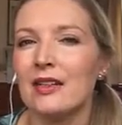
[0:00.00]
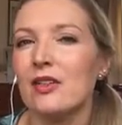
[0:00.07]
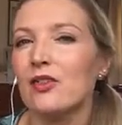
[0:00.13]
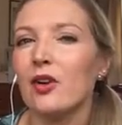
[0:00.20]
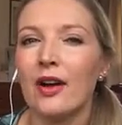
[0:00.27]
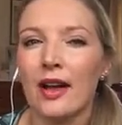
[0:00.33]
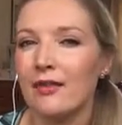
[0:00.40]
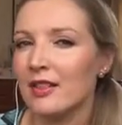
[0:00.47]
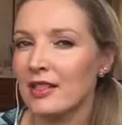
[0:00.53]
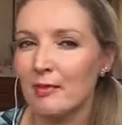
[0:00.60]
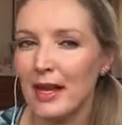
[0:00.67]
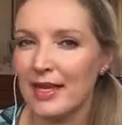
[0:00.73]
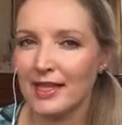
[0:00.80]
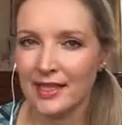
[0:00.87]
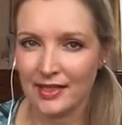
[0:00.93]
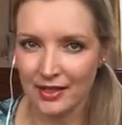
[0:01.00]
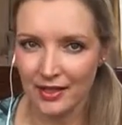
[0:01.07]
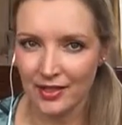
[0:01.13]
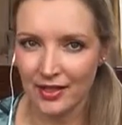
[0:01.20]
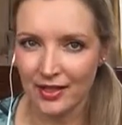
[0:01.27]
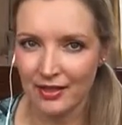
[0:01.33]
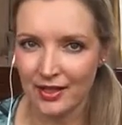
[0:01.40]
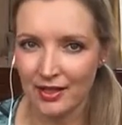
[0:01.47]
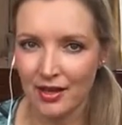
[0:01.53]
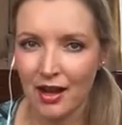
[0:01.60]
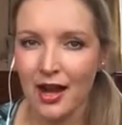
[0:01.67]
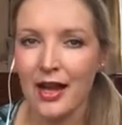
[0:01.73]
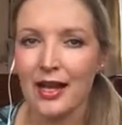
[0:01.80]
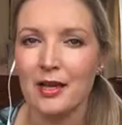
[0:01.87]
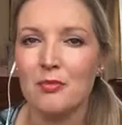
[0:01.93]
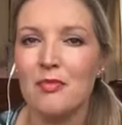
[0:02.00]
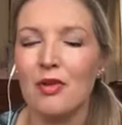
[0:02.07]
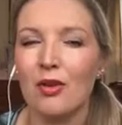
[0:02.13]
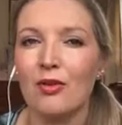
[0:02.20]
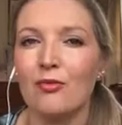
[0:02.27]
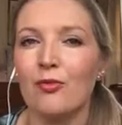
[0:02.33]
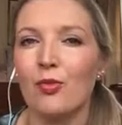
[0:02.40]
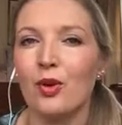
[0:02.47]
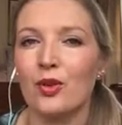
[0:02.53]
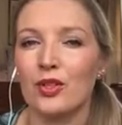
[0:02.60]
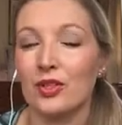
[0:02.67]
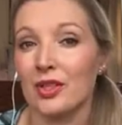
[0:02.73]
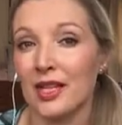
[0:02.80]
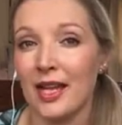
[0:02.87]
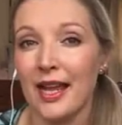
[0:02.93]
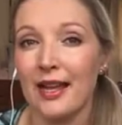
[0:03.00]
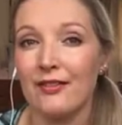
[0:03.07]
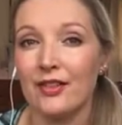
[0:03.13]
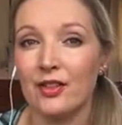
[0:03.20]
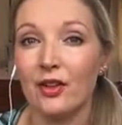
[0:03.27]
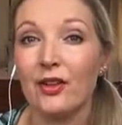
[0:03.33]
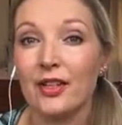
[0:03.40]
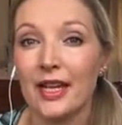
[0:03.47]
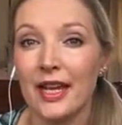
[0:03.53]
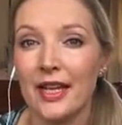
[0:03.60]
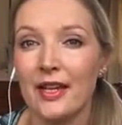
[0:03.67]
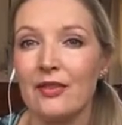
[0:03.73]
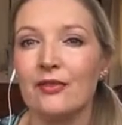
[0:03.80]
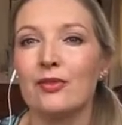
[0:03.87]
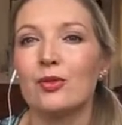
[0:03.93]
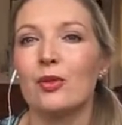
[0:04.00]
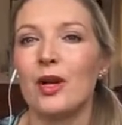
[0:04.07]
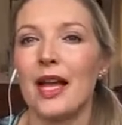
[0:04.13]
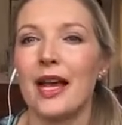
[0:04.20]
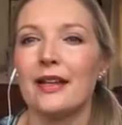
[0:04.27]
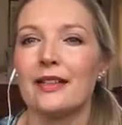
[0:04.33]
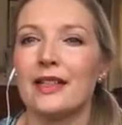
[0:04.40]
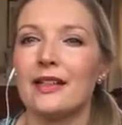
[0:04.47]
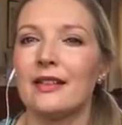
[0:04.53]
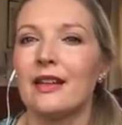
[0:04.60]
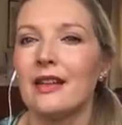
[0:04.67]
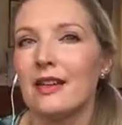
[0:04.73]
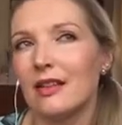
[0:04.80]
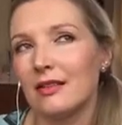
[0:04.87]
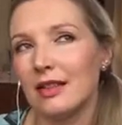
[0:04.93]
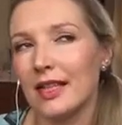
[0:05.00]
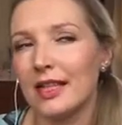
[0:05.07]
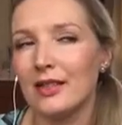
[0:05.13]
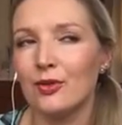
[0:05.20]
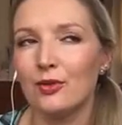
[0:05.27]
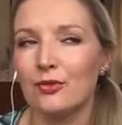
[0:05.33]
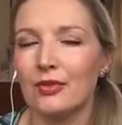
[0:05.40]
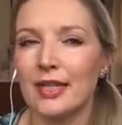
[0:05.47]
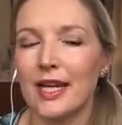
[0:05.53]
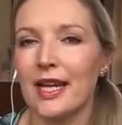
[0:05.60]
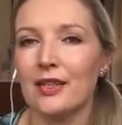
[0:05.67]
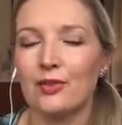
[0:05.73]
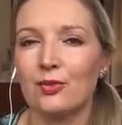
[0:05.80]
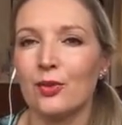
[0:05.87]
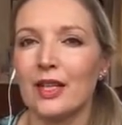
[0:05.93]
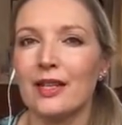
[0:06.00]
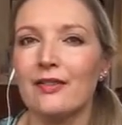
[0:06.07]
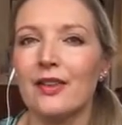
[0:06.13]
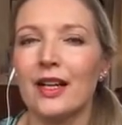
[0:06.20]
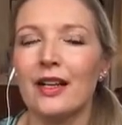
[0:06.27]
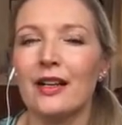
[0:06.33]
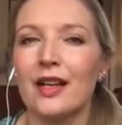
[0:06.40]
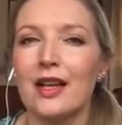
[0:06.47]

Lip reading: You're not having to make a decision at the time of what to have and not have, or how to eat or react or whatever,